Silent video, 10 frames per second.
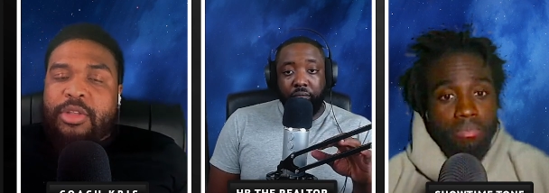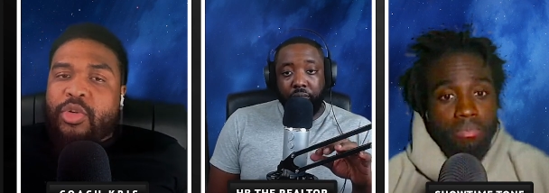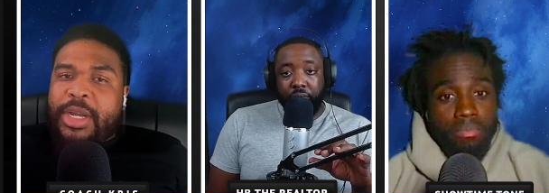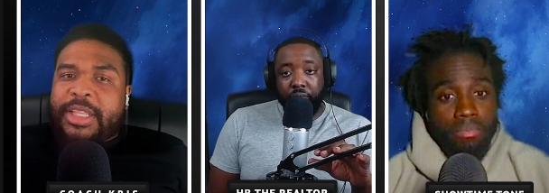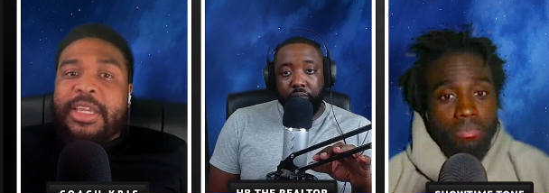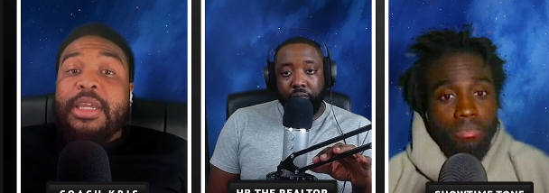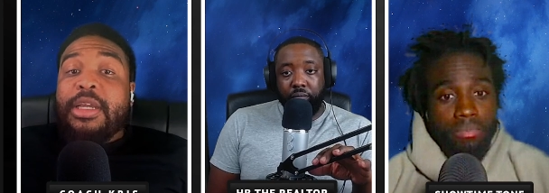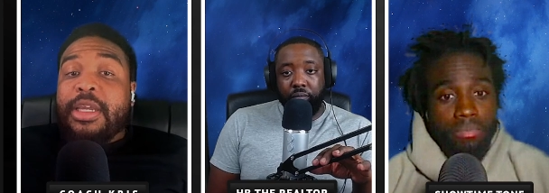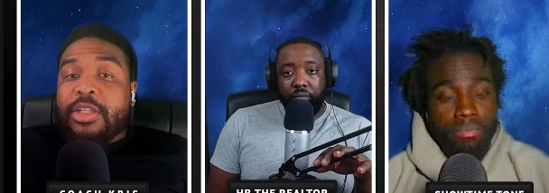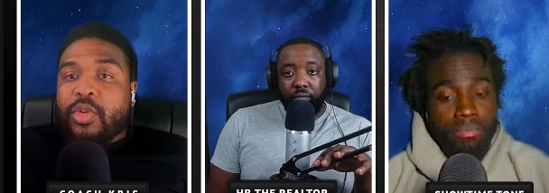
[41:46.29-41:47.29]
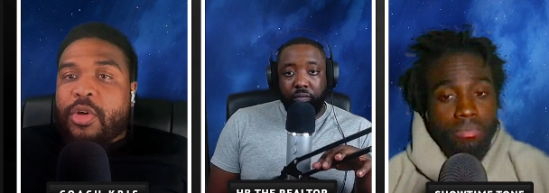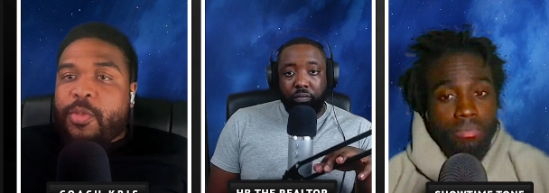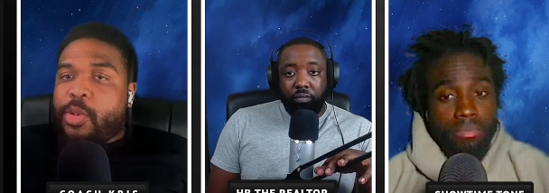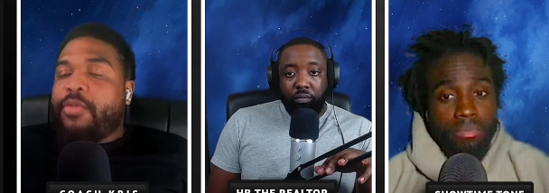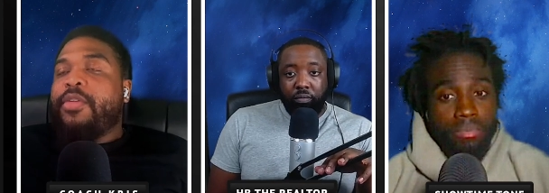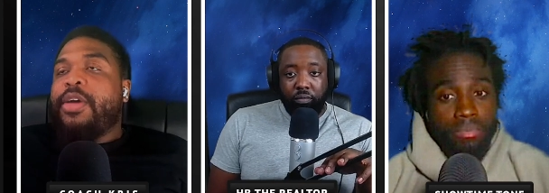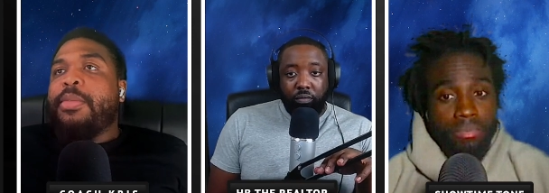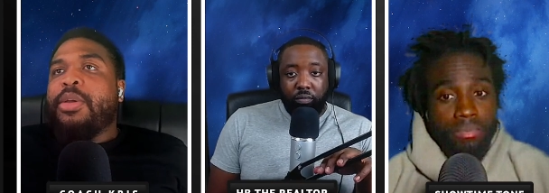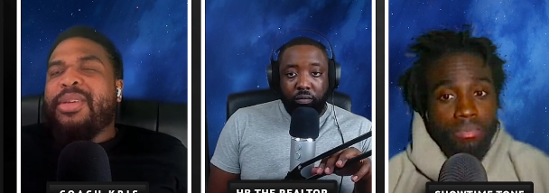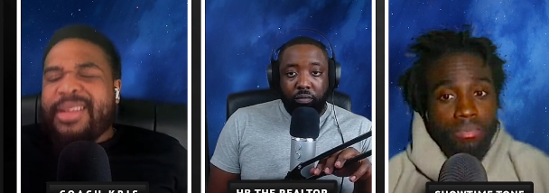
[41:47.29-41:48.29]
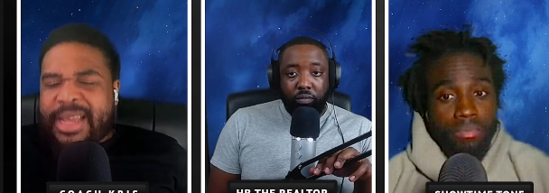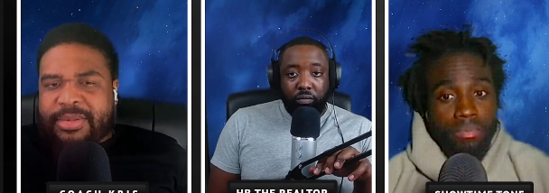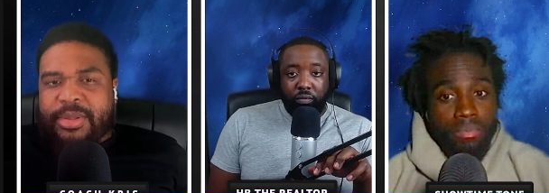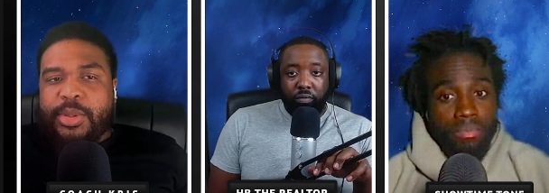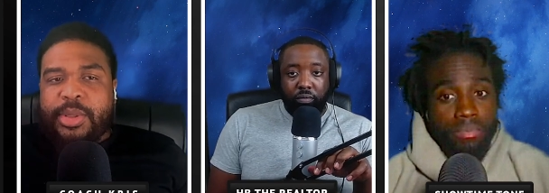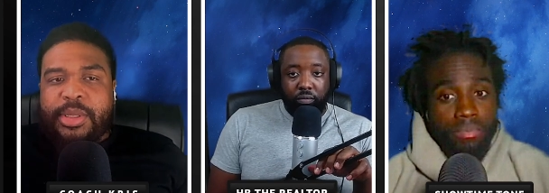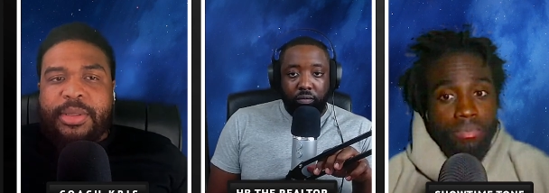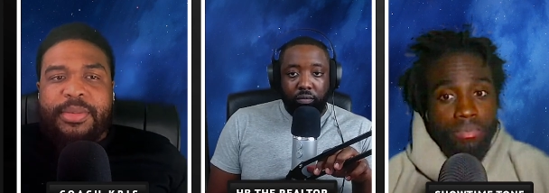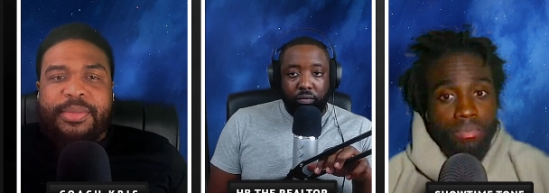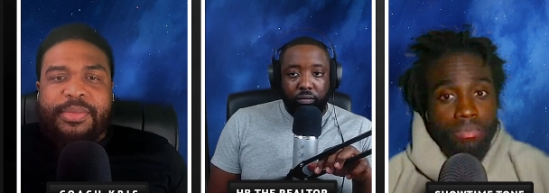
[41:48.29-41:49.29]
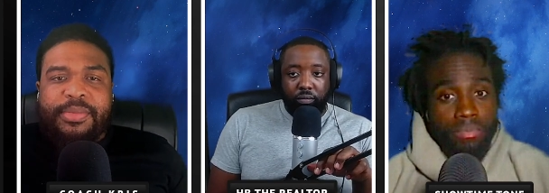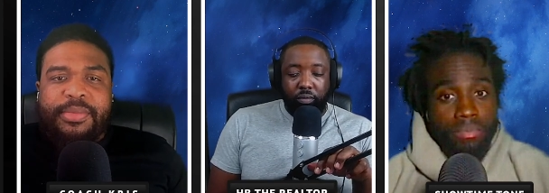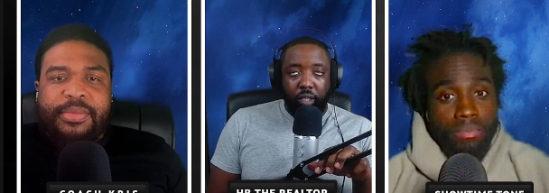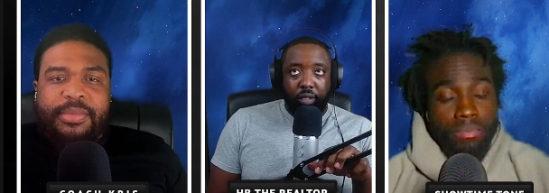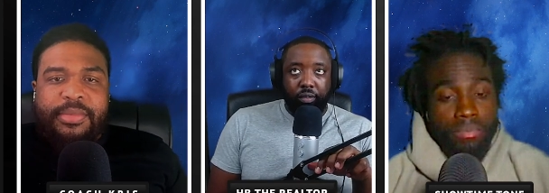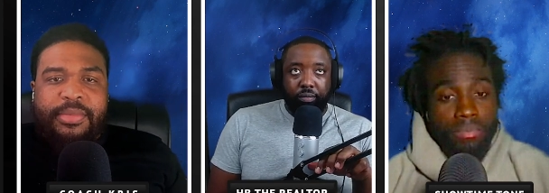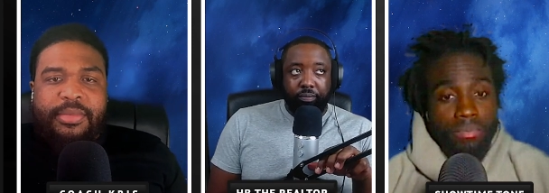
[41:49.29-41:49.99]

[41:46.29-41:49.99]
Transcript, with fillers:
Speaker 1: Yeah. Do I think he could get twelve point five million? Absolutely. Yeah.